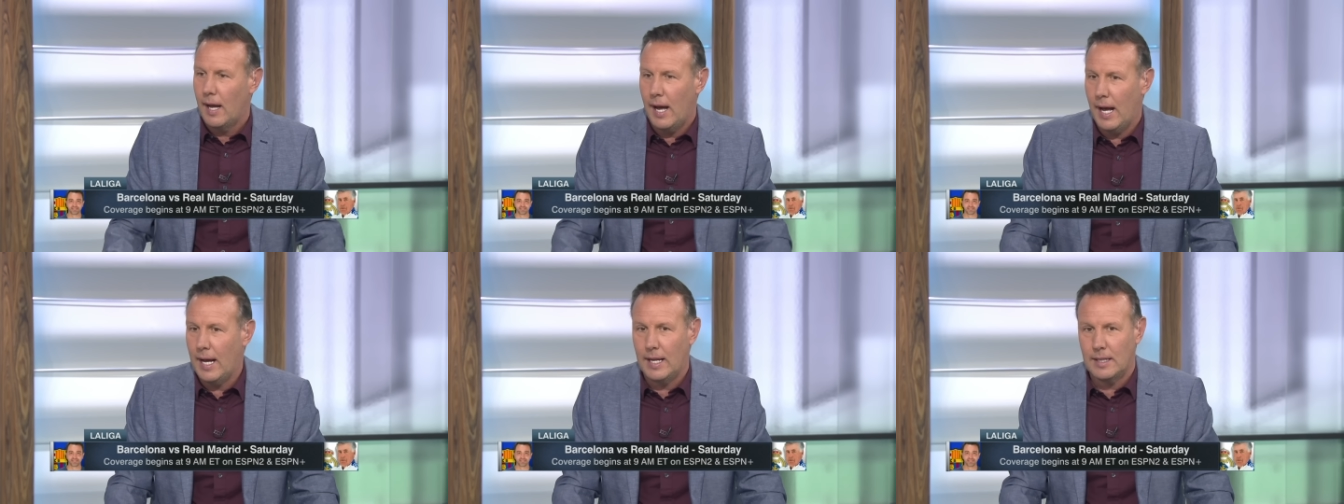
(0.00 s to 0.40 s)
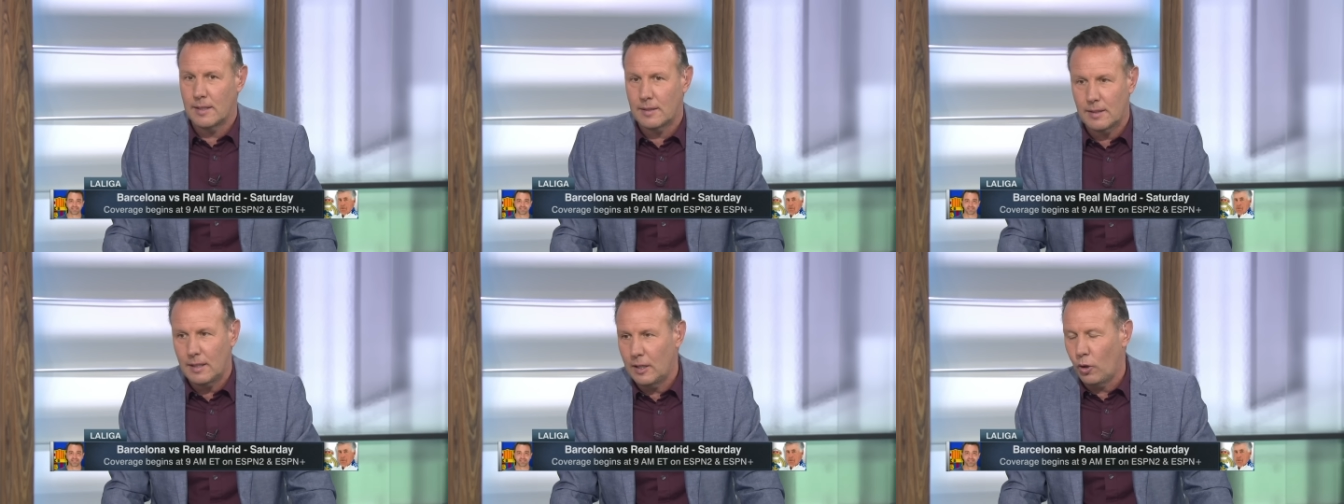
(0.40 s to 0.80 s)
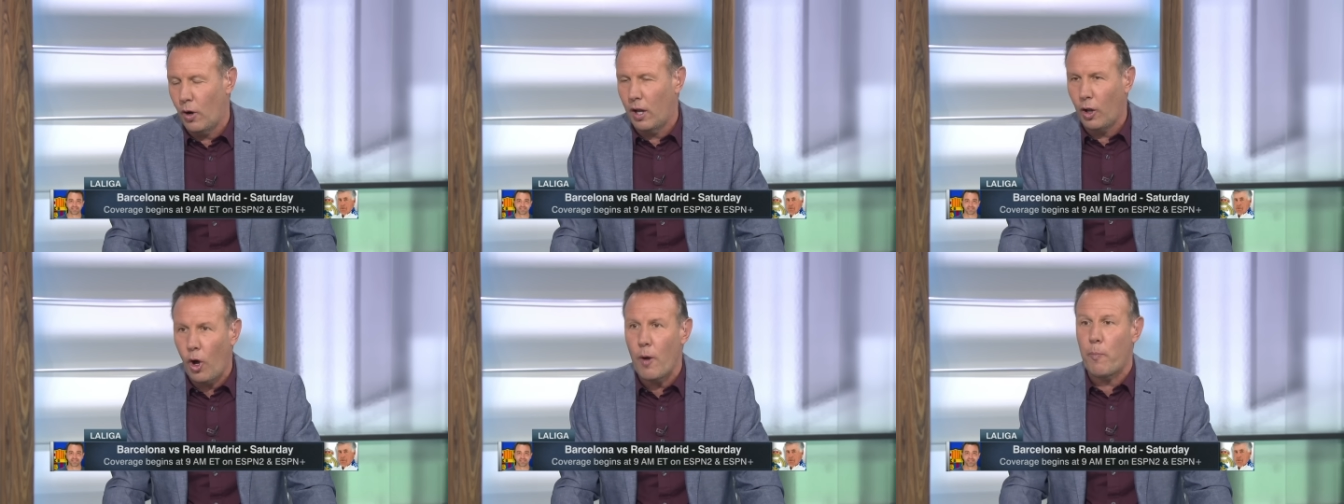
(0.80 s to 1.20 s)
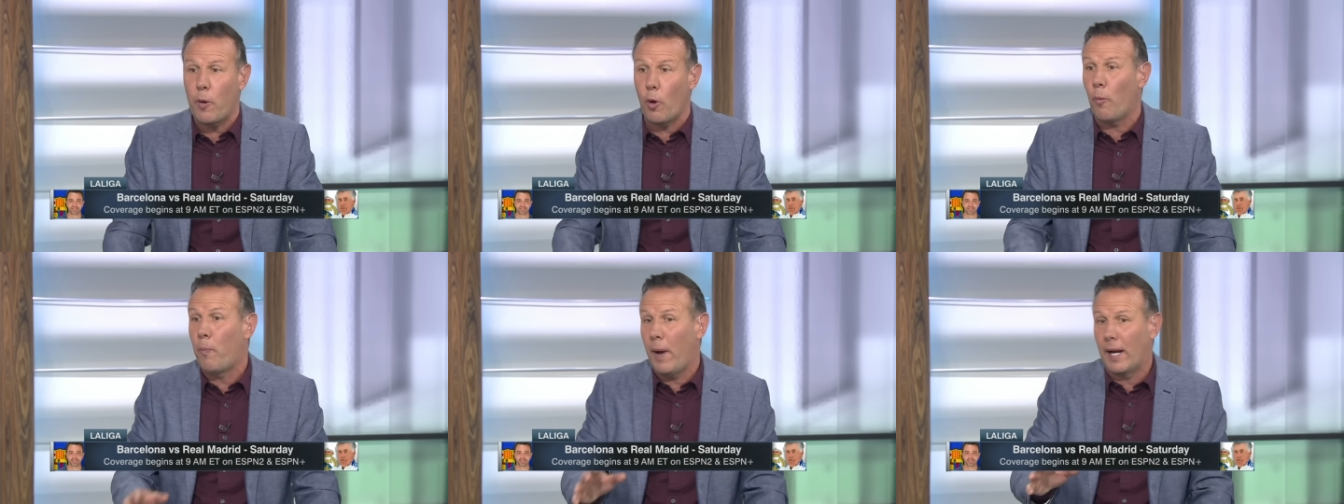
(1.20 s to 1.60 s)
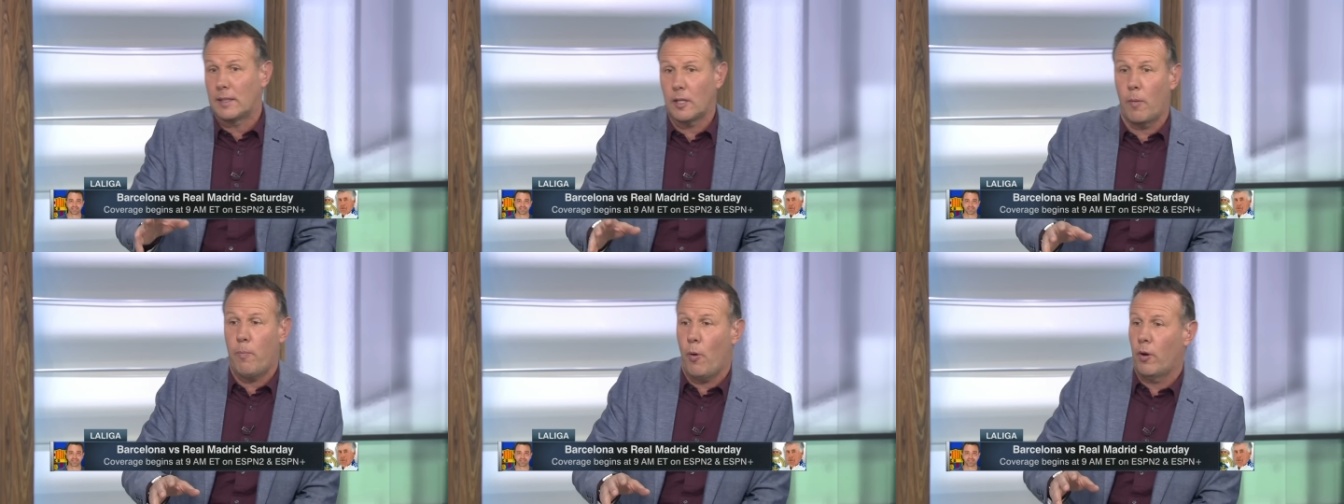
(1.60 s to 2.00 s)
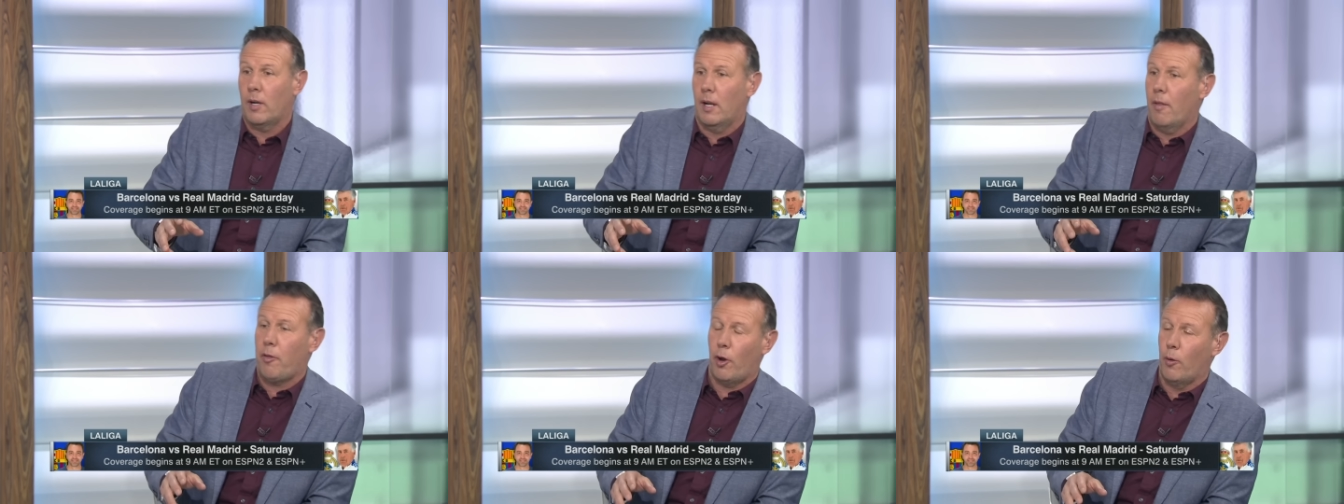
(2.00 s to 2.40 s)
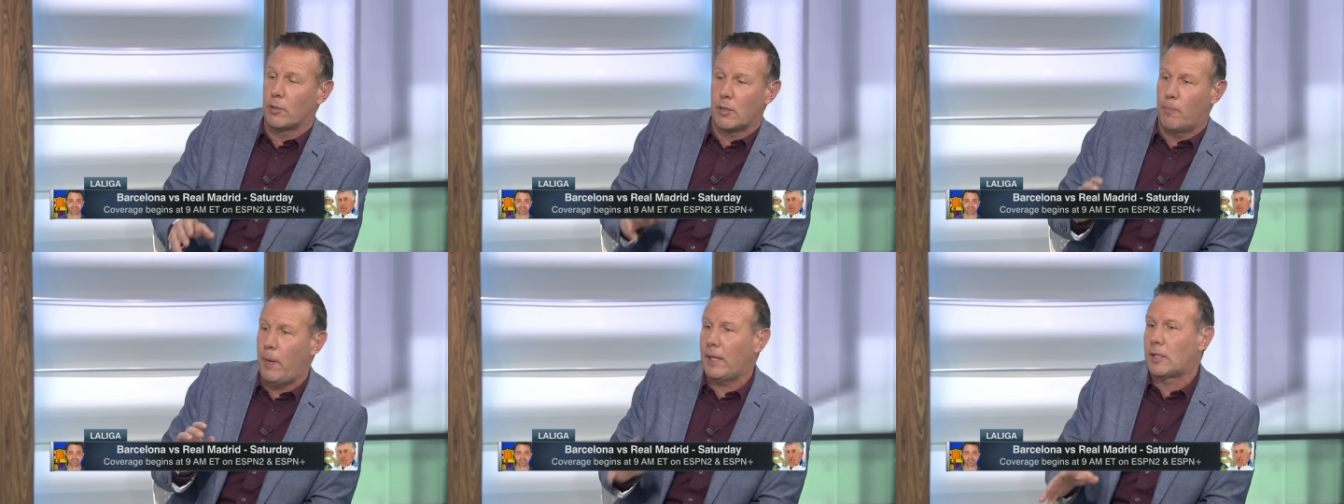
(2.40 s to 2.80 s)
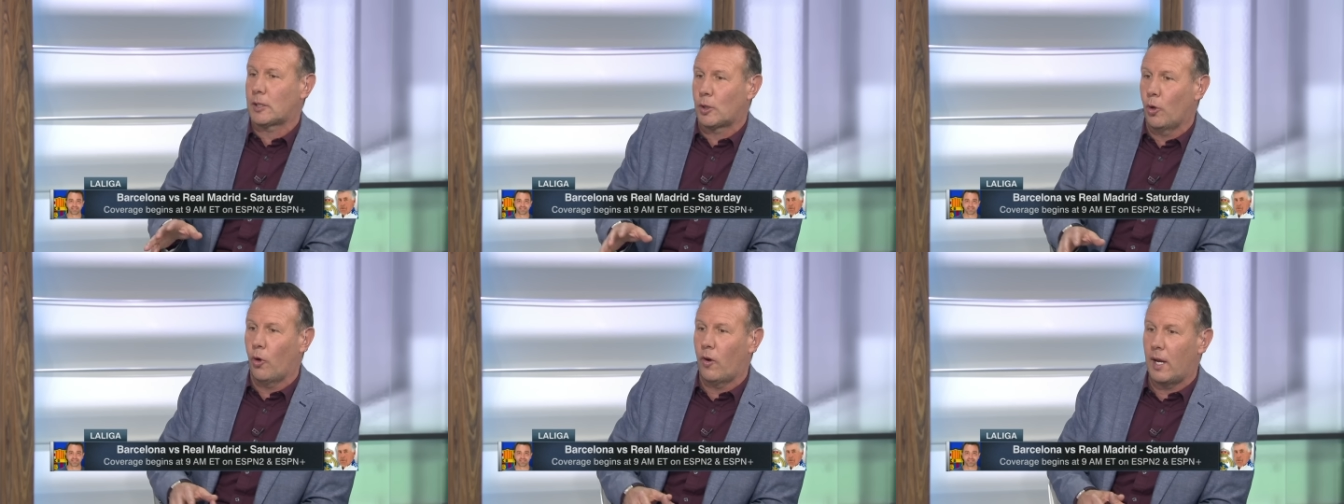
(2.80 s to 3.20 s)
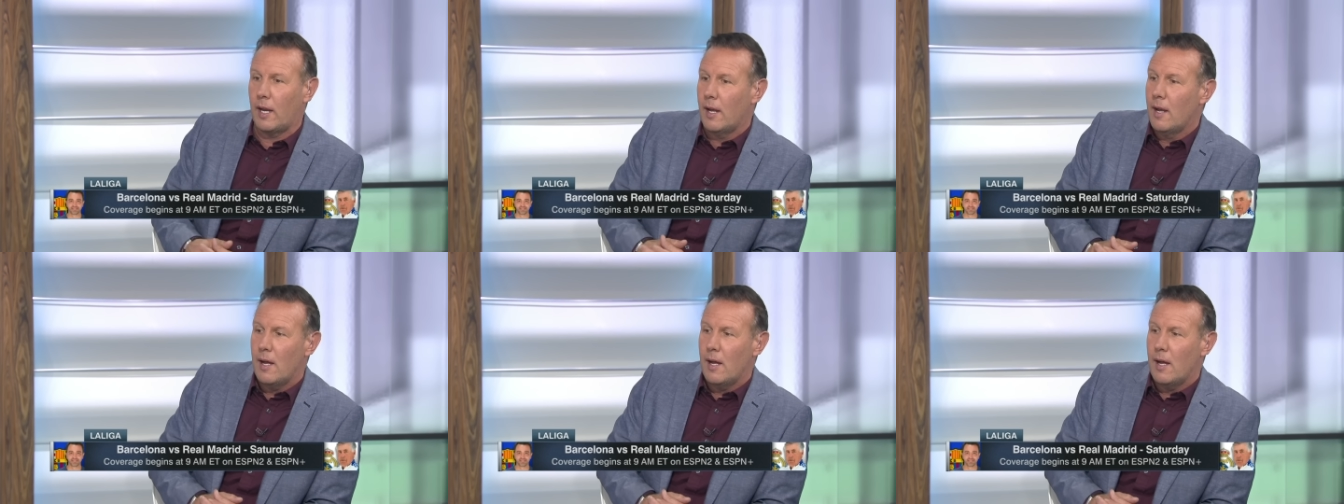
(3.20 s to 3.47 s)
and you know, a lot of people picked up on it and thought it was a big story.